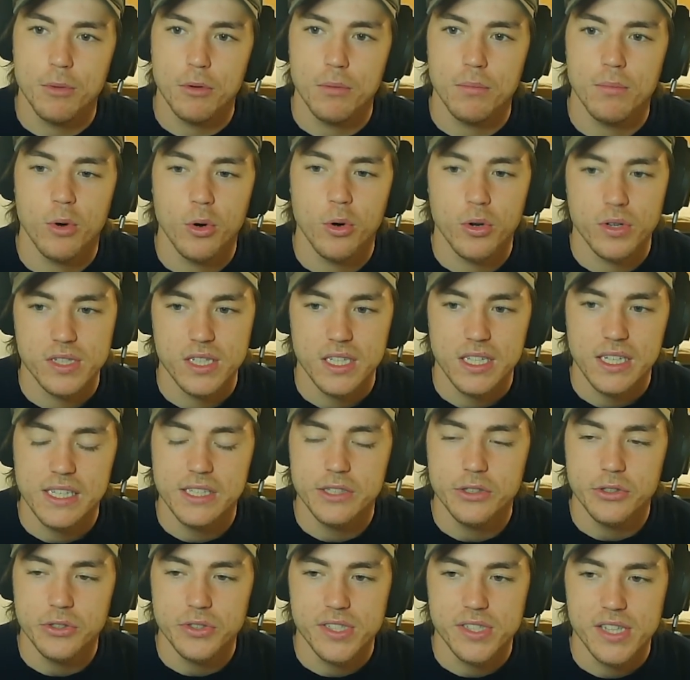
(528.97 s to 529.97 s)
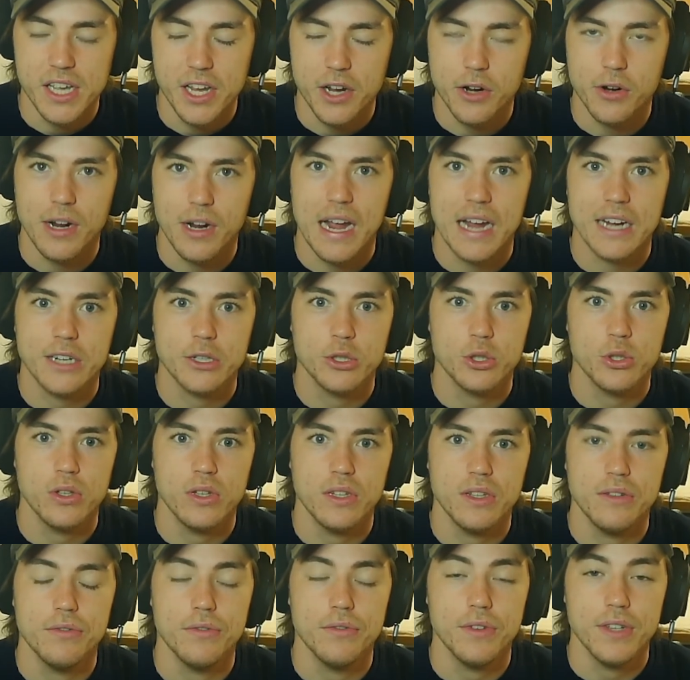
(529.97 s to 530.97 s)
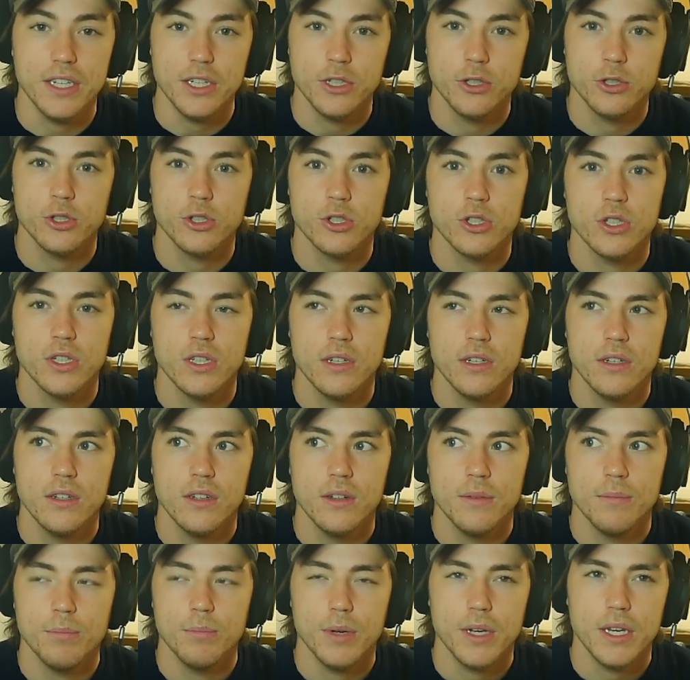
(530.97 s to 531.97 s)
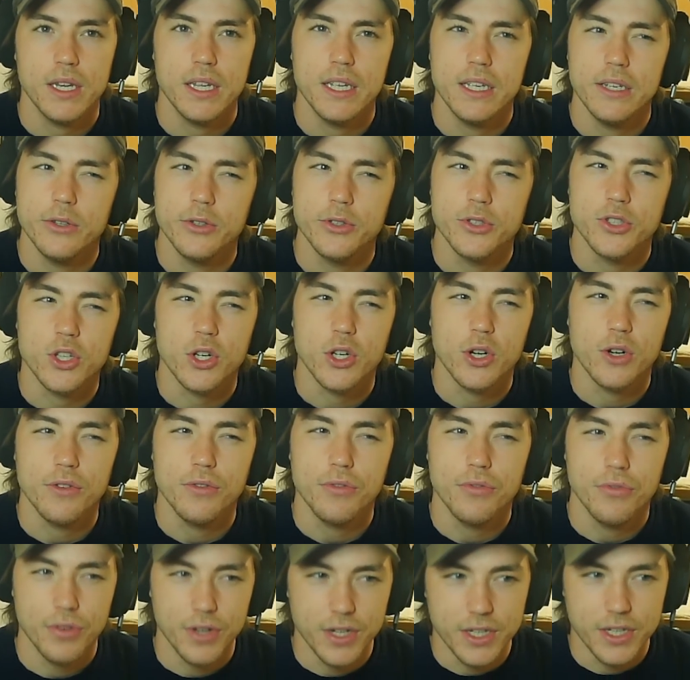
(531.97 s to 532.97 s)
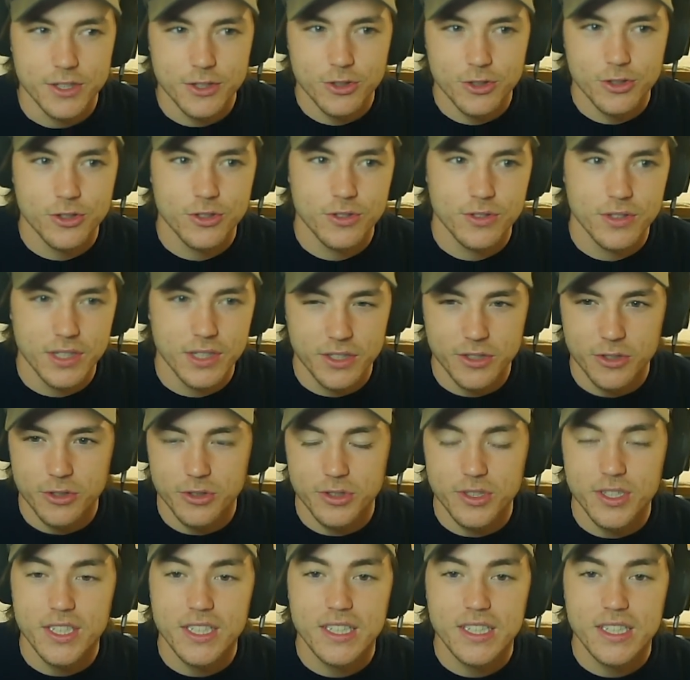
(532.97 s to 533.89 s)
more to eels, they are actually fish. But eels are fish. Interesting.